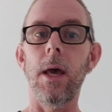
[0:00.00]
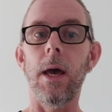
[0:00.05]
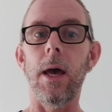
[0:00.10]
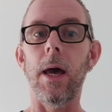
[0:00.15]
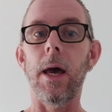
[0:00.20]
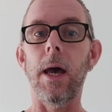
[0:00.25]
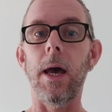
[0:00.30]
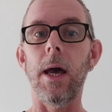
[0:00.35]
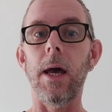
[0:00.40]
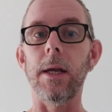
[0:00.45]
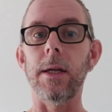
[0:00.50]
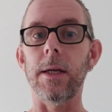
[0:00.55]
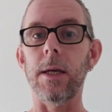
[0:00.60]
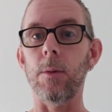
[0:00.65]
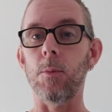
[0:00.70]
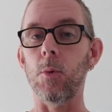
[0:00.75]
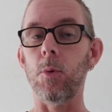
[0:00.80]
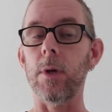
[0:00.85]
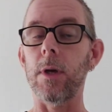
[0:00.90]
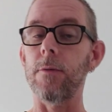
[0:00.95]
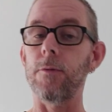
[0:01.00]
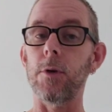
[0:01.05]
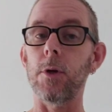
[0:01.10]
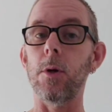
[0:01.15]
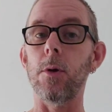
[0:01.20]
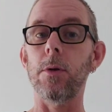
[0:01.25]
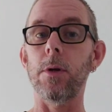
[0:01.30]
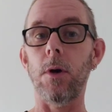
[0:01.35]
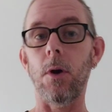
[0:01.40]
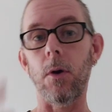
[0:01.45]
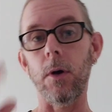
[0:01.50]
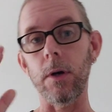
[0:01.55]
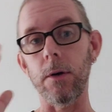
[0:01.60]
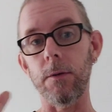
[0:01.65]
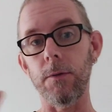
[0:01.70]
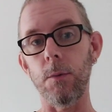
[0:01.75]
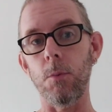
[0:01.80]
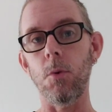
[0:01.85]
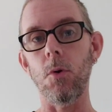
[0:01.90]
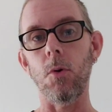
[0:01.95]
and it will give you the height
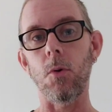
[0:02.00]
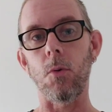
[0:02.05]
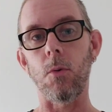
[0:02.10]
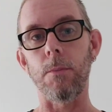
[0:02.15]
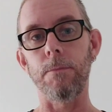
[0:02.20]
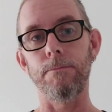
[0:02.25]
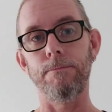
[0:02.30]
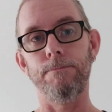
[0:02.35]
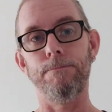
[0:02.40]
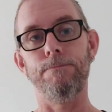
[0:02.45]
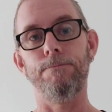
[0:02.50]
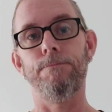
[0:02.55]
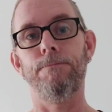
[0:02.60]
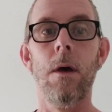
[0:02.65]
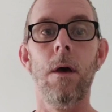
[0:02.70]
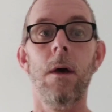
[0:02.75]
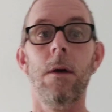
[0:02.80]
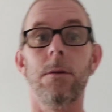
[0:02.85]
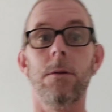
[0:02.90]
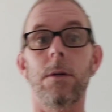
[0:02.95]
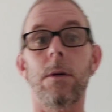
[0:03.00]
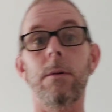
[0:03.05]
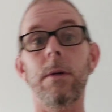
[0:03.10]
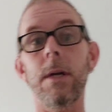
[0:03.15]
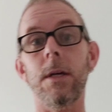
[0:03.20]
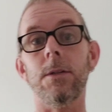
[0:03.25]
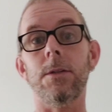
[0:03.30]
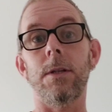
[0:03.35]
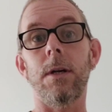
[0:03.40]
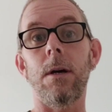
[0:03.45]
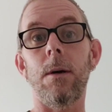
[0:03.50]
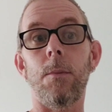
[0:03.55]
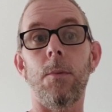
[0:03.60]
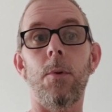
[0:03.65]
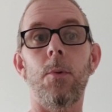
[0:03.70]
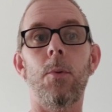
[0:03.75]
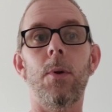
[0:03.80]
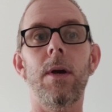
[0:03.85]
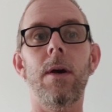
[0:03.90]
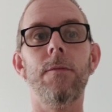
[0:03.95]
of the wall. So next
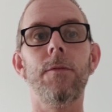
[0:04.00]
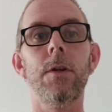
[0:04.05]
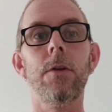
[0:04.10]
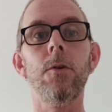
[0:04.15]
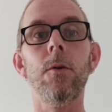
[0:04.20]
up, we have the